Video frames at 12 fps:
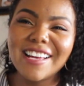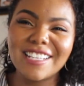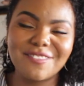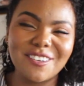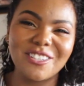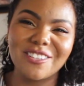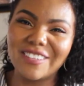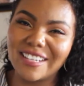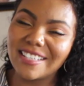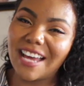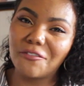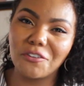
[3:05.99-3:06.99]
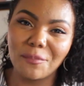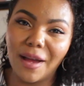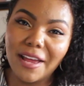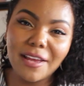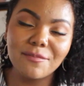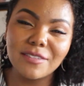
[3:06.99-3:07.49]
especially because after
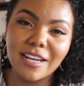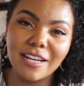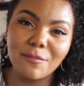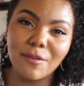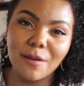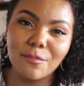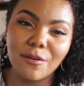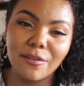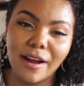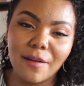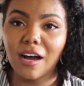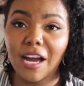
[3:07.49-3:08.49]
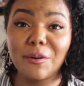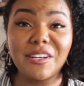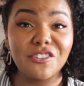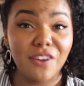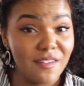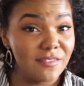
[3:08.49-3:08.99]
my study abroad program, I
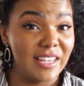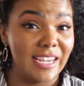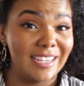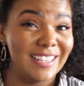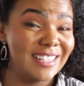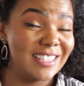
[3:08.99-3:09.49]
went traveling,